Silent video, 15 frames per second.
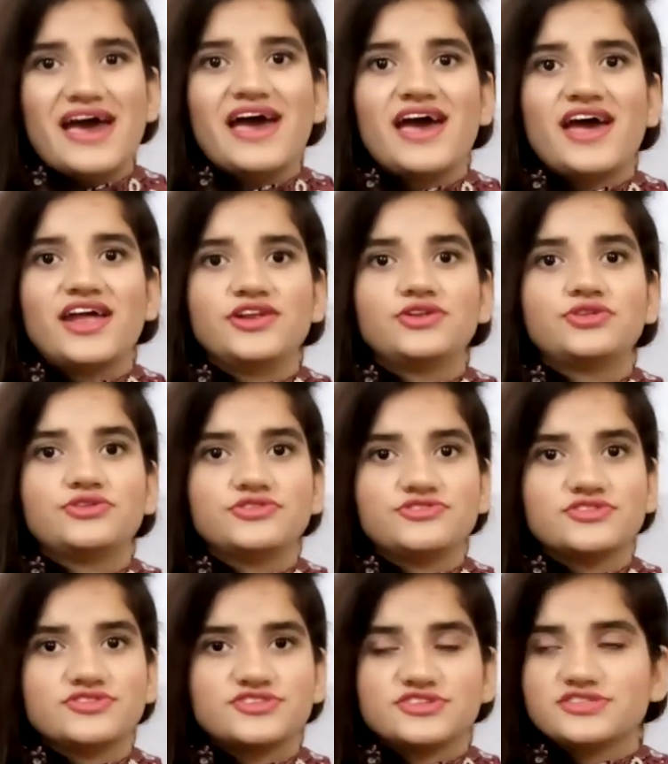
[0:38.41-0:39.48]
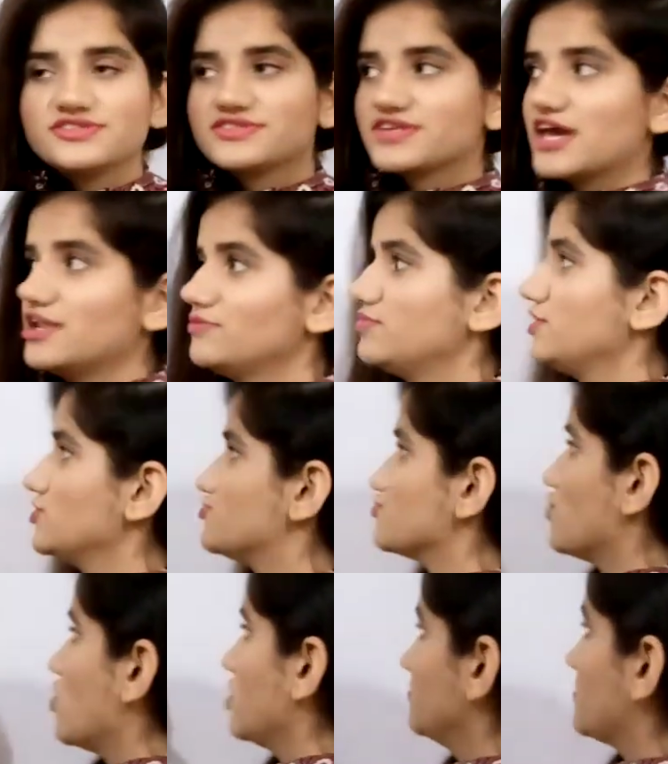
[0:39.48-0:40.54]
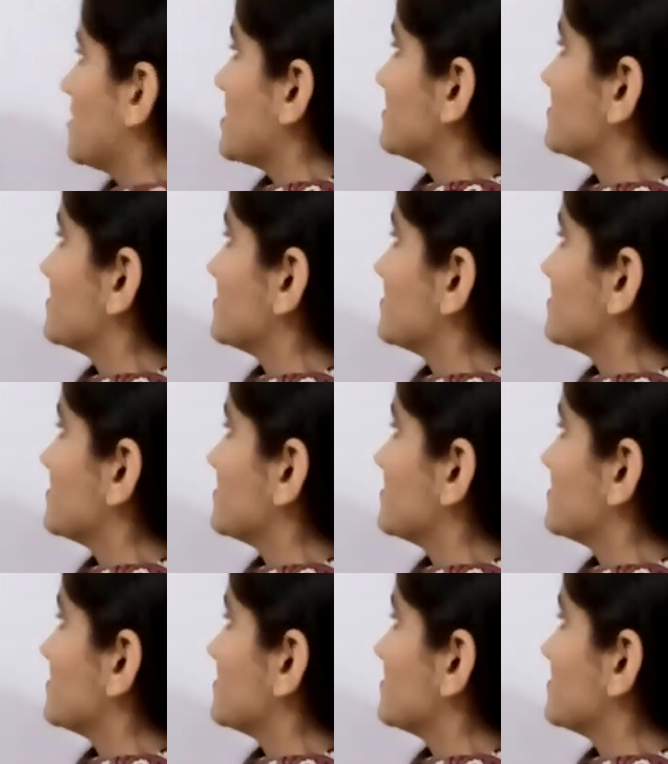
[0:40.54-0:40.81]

and resistance can be drawn by